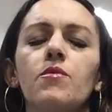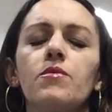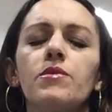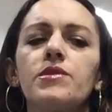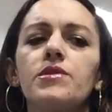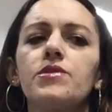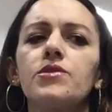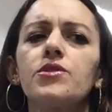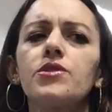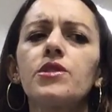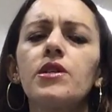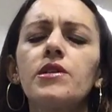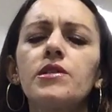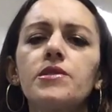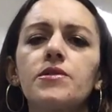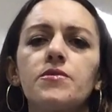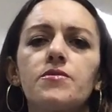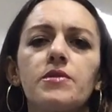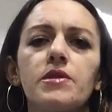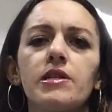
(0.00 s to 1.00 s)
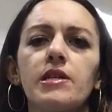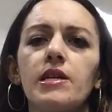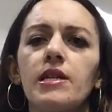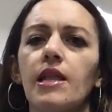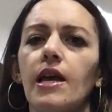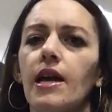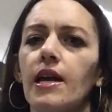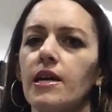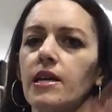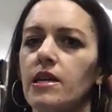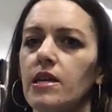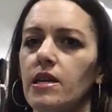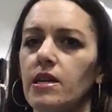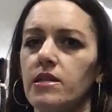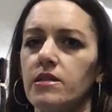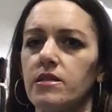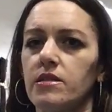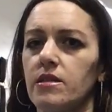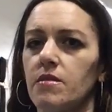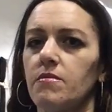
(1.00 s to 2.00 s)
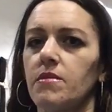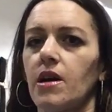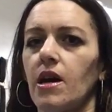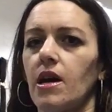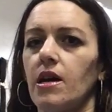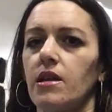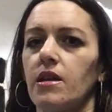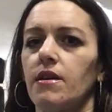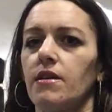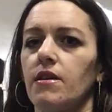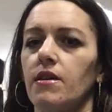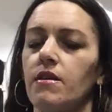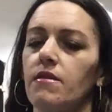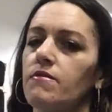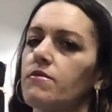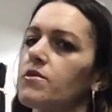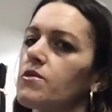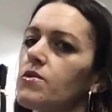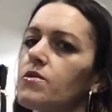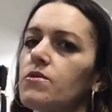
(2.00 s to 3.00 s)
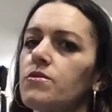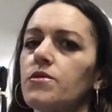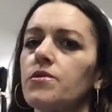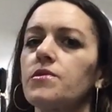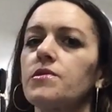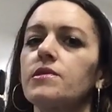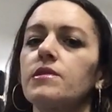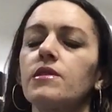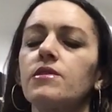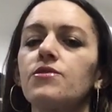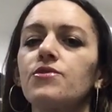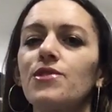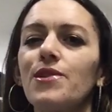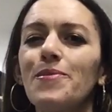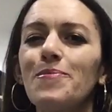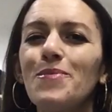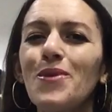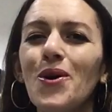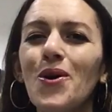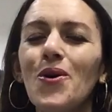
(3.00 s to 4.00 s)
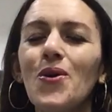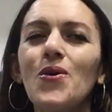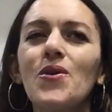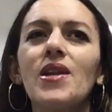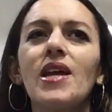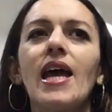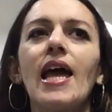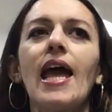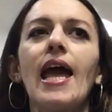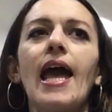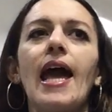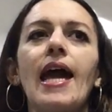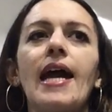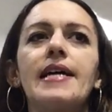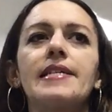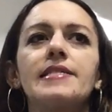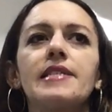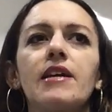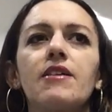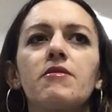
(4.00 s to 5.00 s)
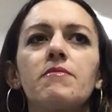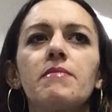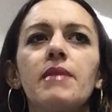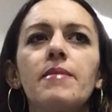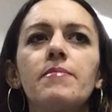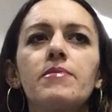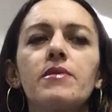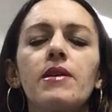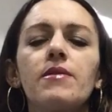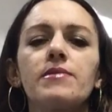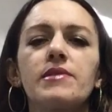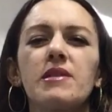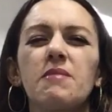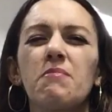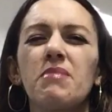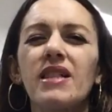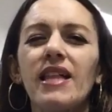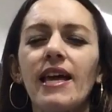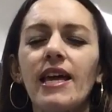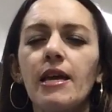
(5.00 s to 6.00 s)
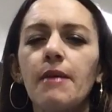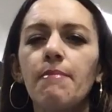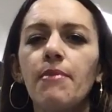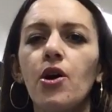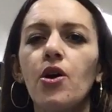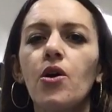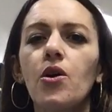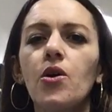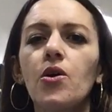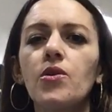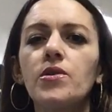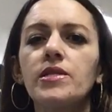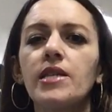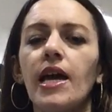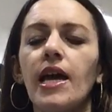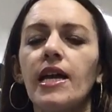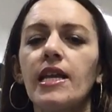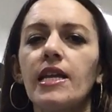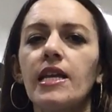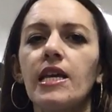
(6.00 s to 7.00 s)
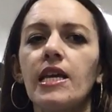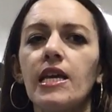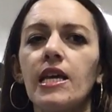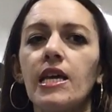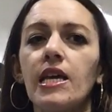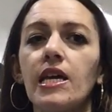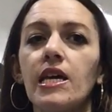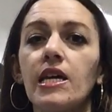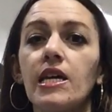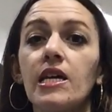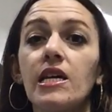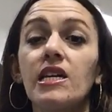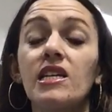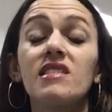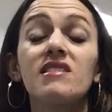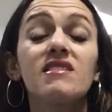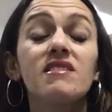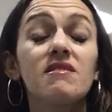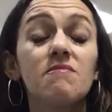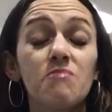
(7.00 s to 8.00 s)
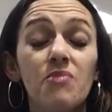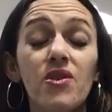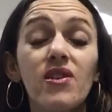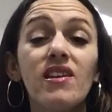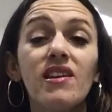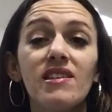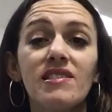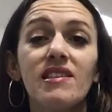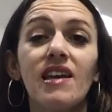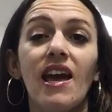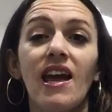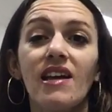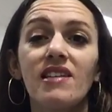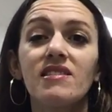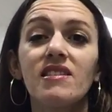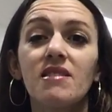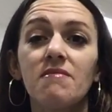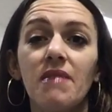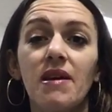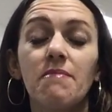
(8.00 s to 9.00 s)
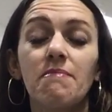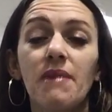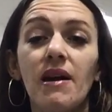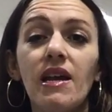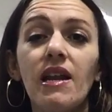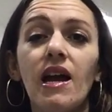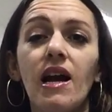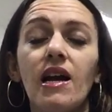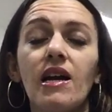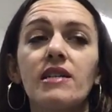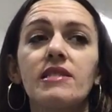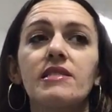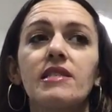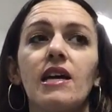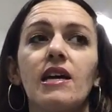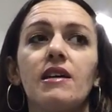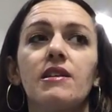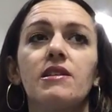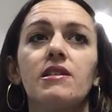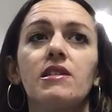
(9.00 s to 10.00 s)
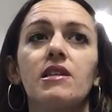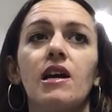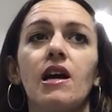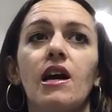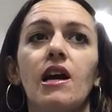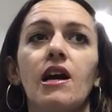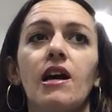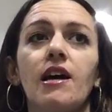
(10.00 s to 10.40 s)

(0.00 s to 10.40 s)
was just really like in some kind of guru syndrome mode. And I remember I was in plank pose, and he put his hands on my buttocks and